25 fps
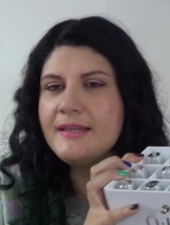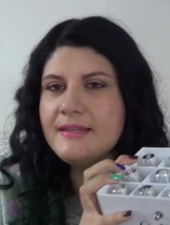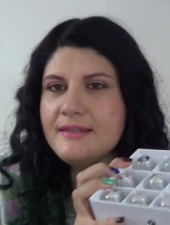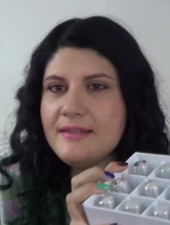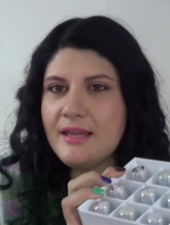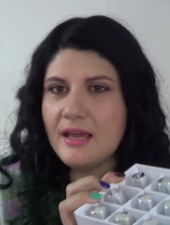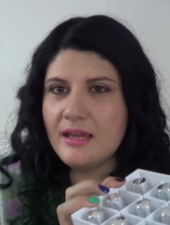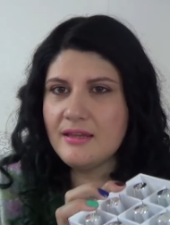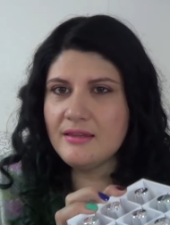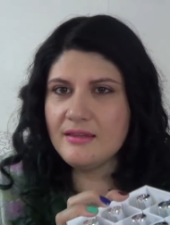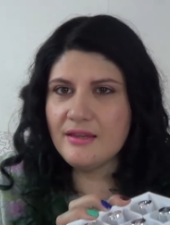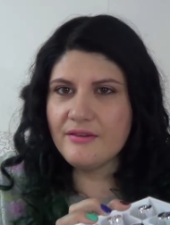
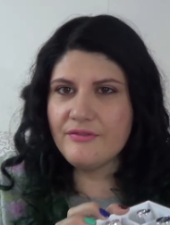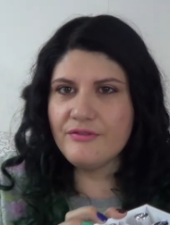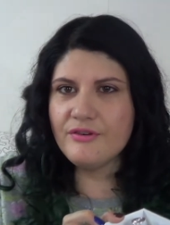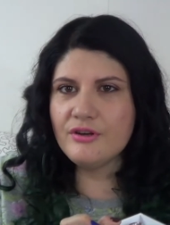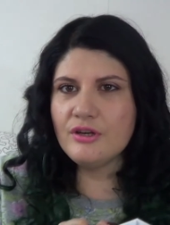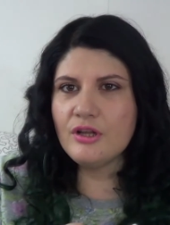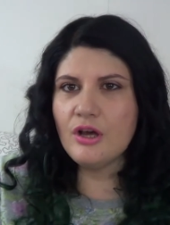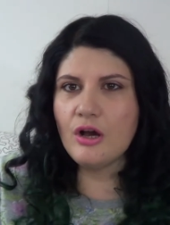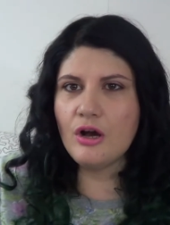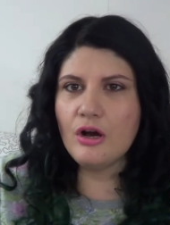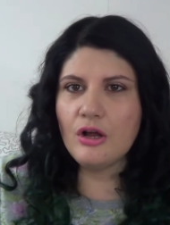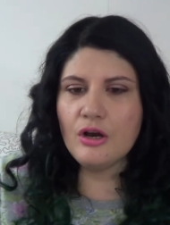10
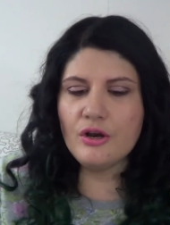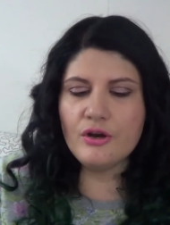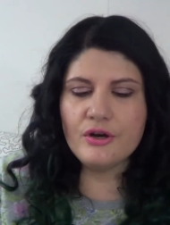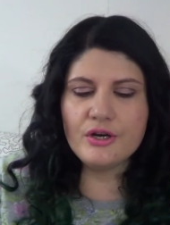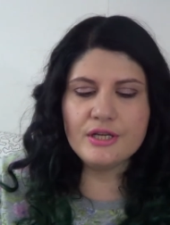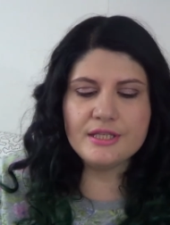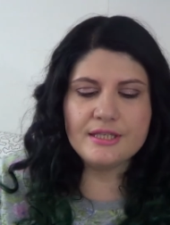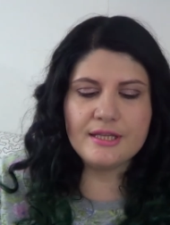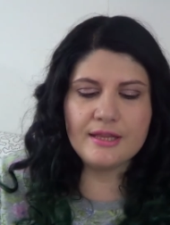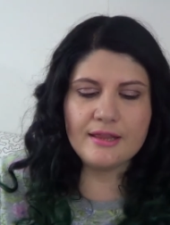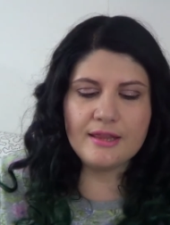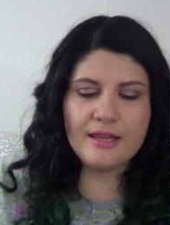different
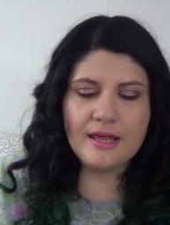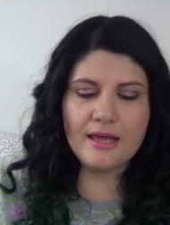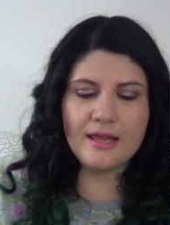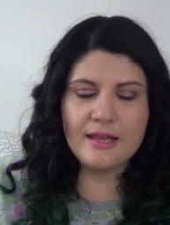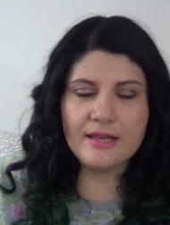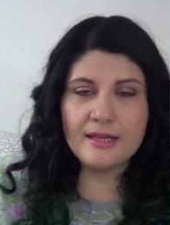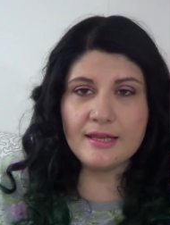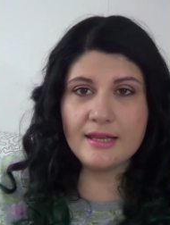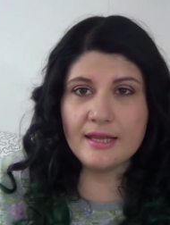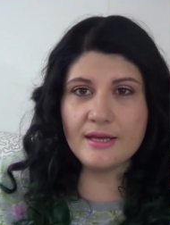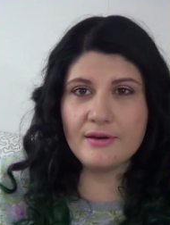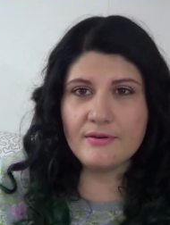colors and
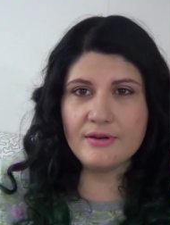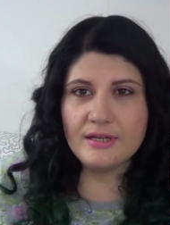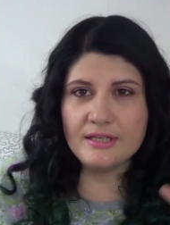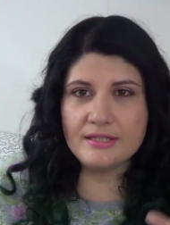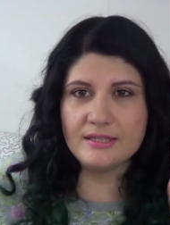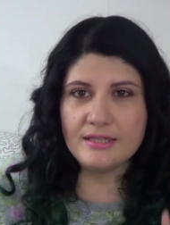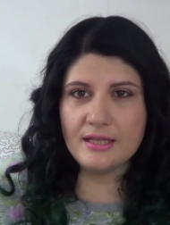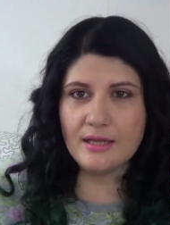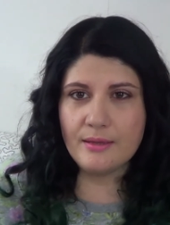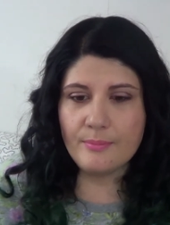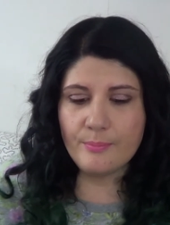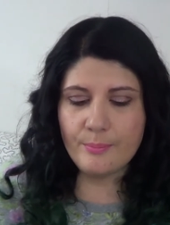then there is
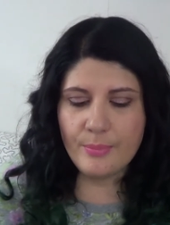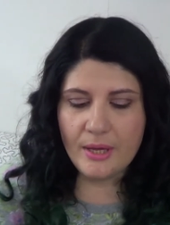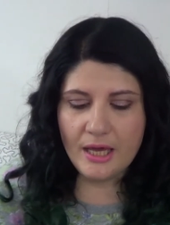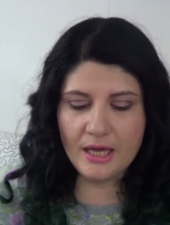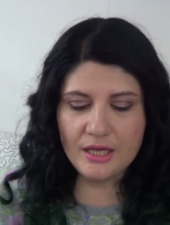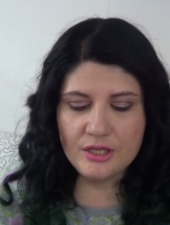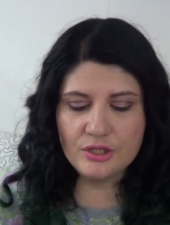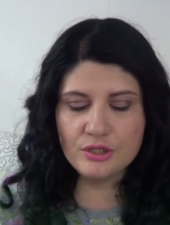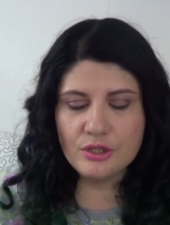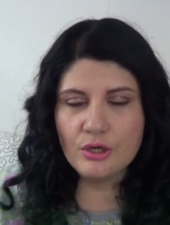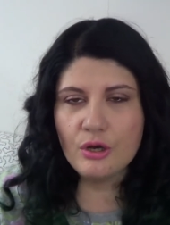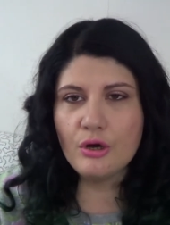the
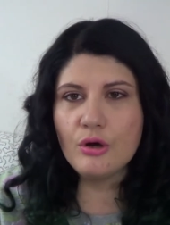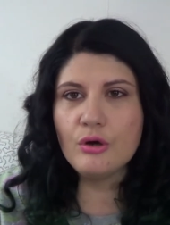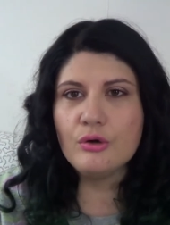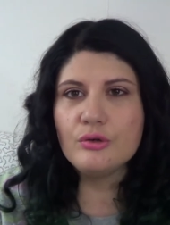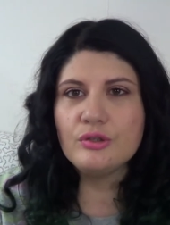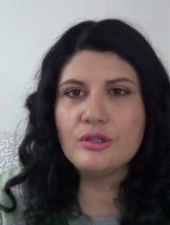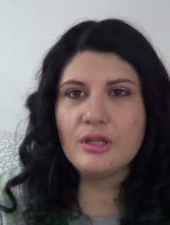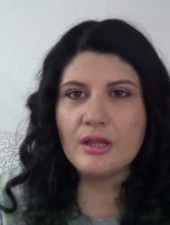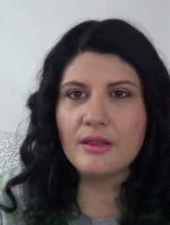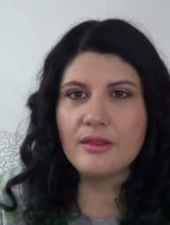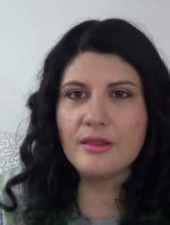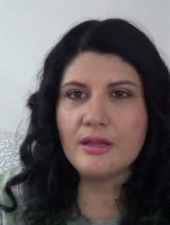base
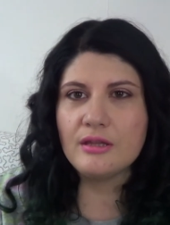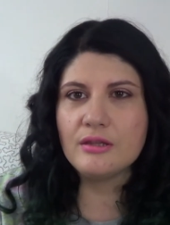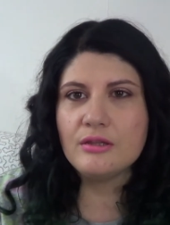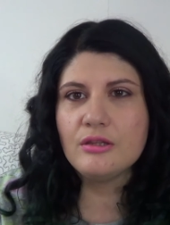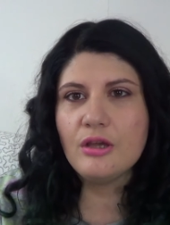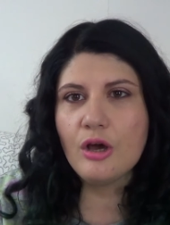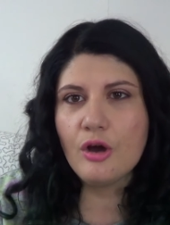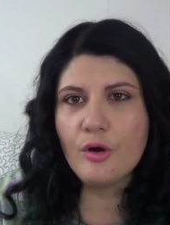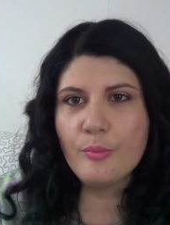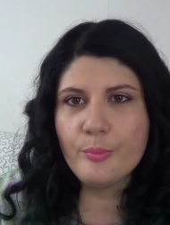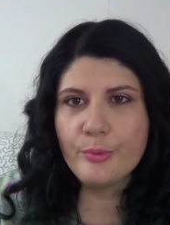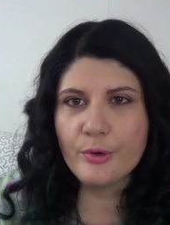coat and the
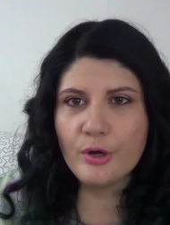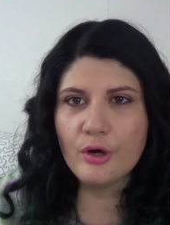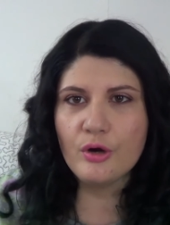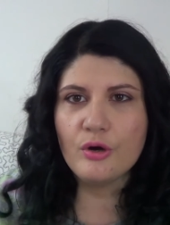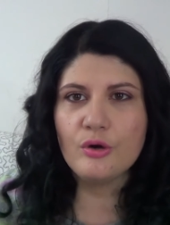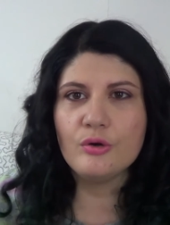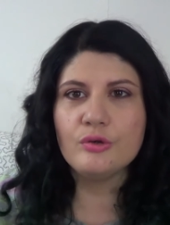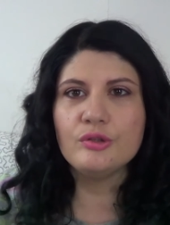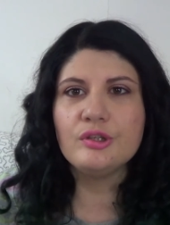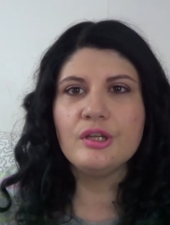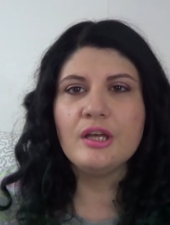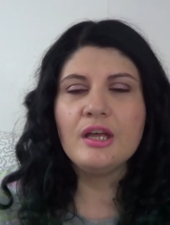top
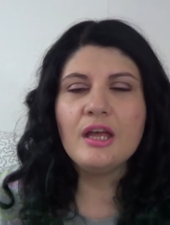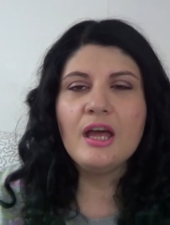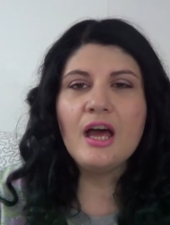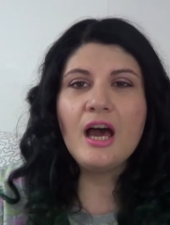coat.